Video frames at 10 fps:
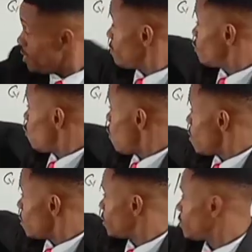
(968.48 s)

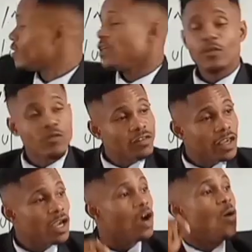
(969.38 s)
if you
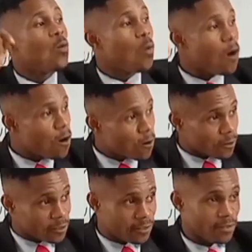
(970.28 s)
say
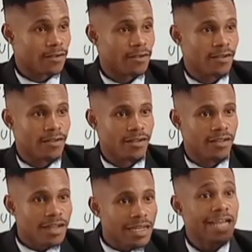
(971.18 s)
word,
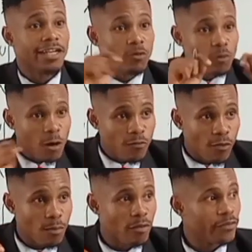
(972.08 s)
like the raw
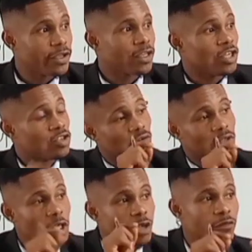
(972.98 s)
form of it, it
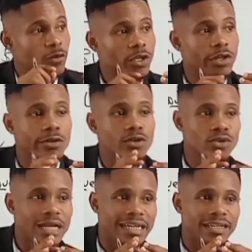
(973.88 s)
should give you the
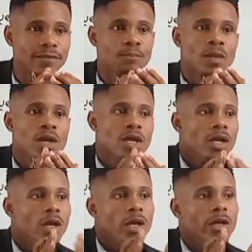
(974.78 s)
clue that
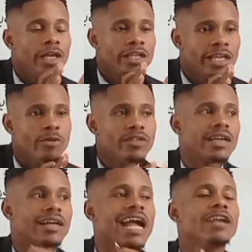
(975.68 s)
there is
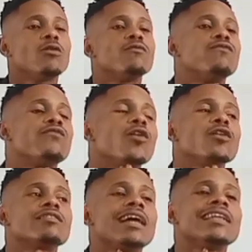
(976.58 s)
a kind of
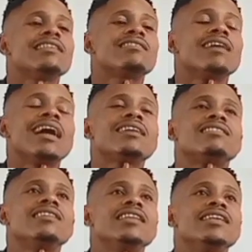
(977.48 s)
force that is
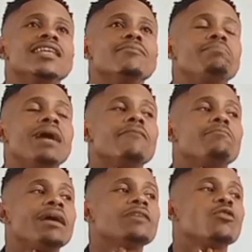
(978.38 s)
acting in the
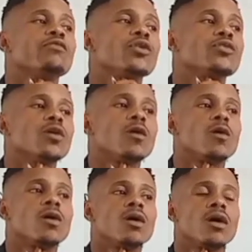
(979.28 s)
back part of your
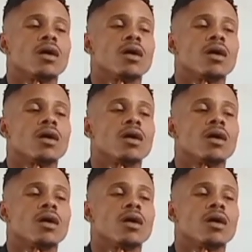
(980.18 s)
tongue.